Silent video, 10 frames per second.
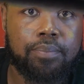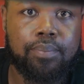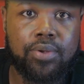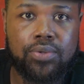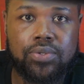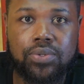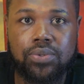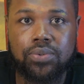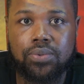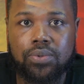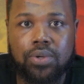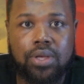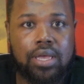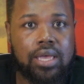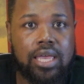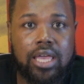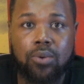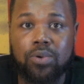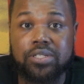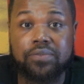Middle School and
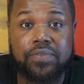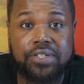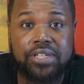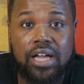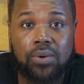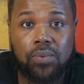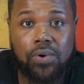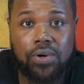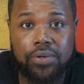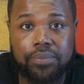was a fish out of water.